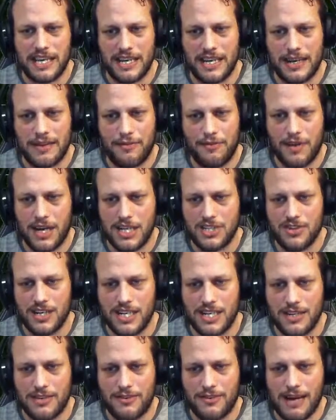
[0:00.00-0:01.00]
If I try to
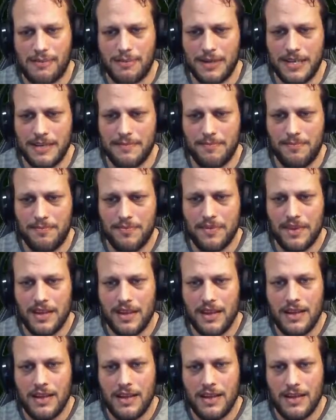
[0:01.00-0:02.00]
grab it,
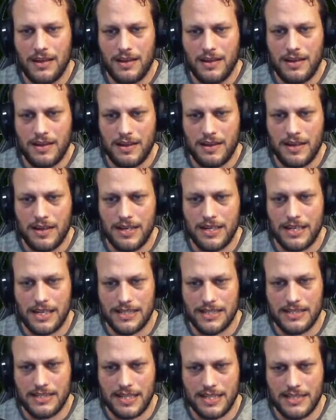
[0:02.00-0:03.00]

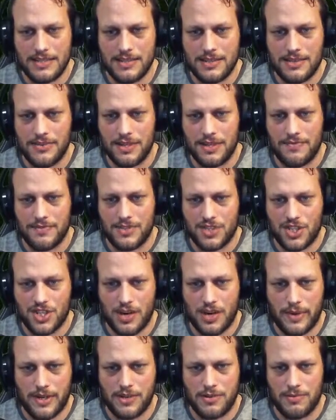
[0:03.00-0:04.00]
it's not even
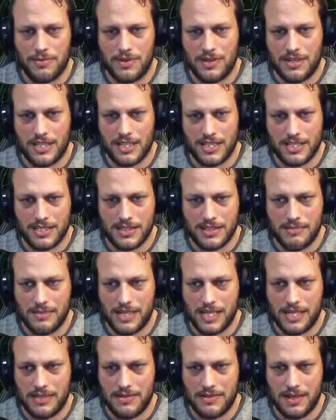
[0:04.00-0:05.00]
showing up. Look at this. I
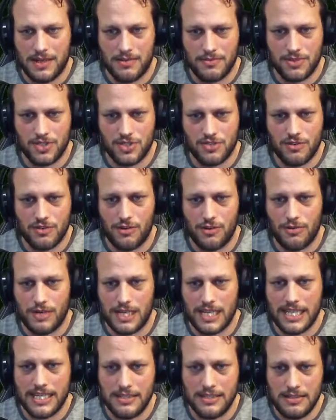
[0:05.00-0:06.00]
mean, I'm
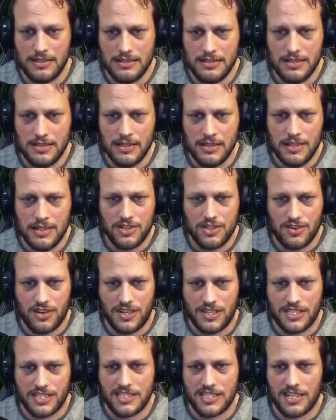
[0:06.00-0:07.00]
scrolling, trying to
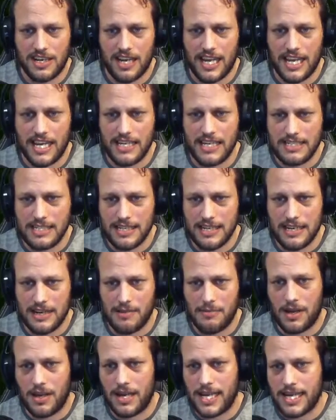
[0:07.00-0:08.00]
select it. I'm
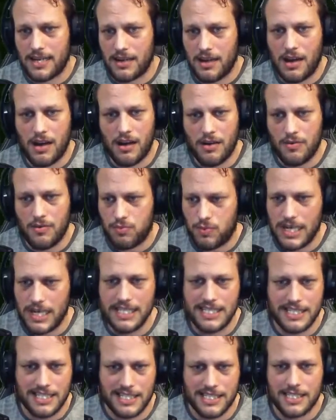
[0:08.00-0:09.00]
like, oh, where's
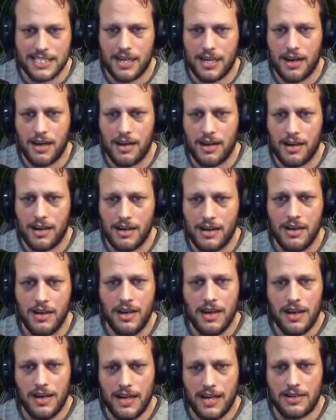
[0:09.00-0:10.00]
this car?
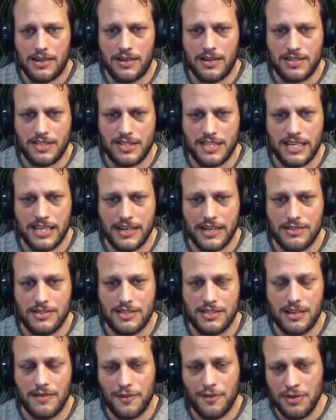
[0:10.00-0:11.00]
I can't see it. Because
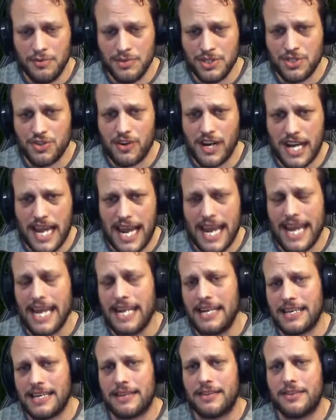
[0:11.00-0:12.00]
if you was trying to
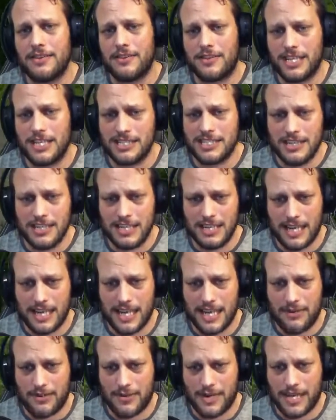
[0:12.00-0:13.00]
edit this little
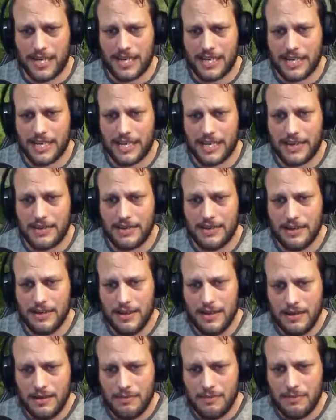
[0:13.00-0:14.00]
area here,
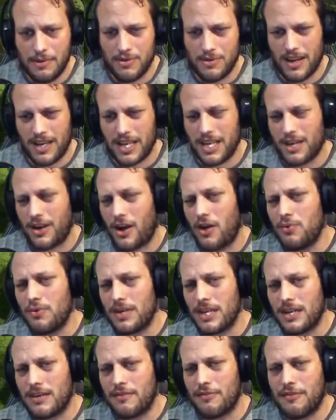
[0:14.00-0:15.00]
build like your own
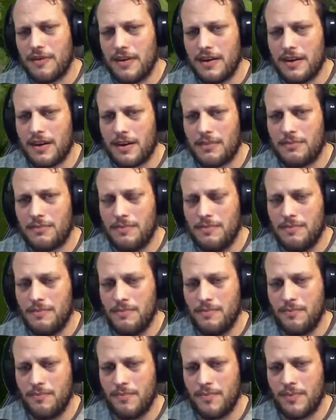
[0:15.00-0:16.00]
little farm,
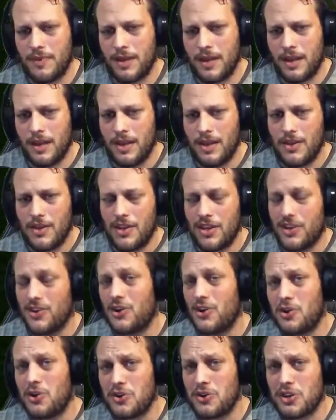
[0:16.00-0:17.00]
you're not
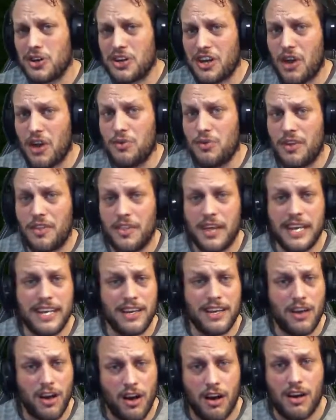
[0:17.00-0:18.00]
going to know that the
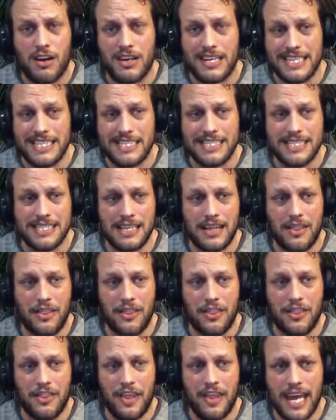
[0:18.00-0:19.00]
car is
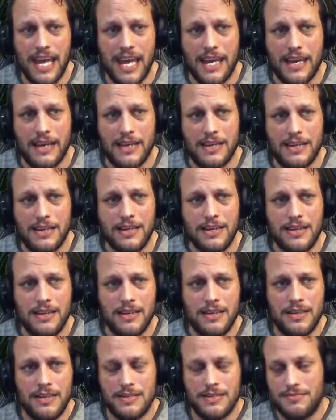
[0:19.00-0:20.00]
there.
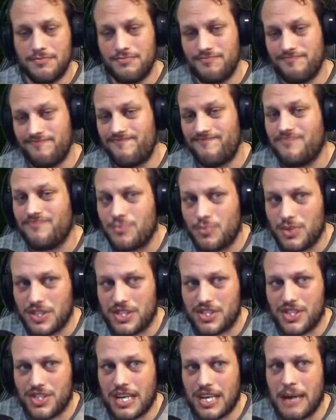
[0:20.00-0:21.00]

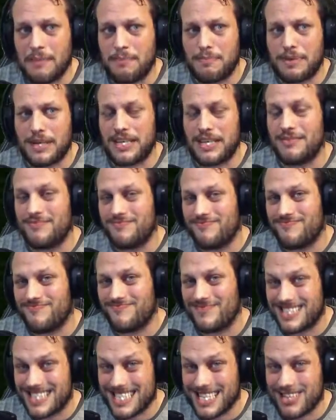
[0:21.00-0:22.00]
Which can be
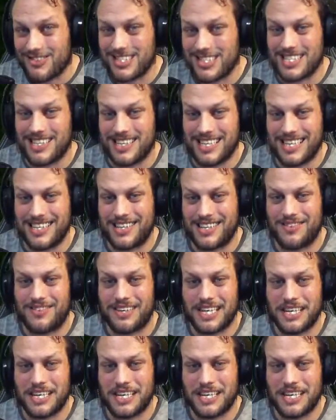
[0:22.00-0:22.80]
seriously annoying.